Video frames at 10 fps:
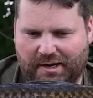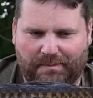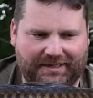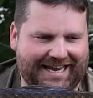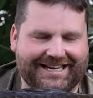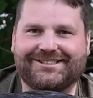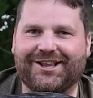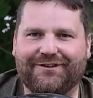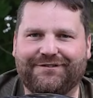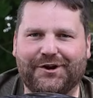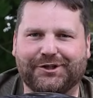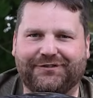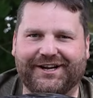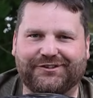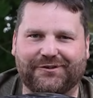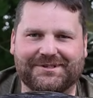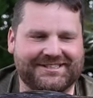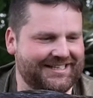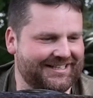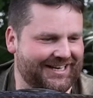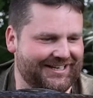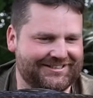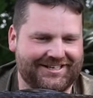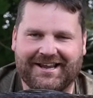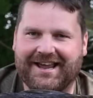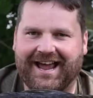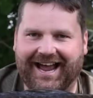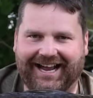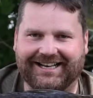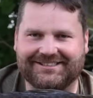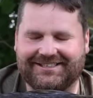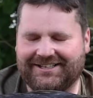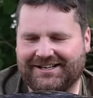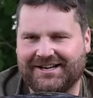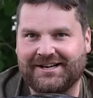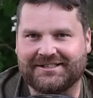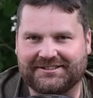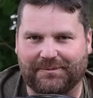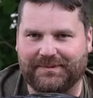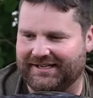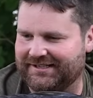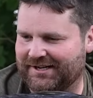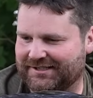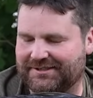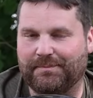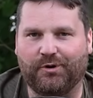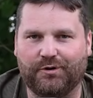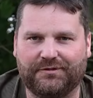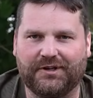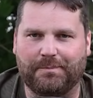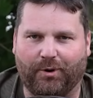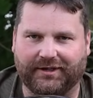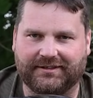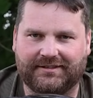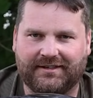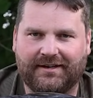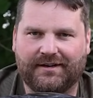But yes, first fish from the syndicate, and something to prove to the point.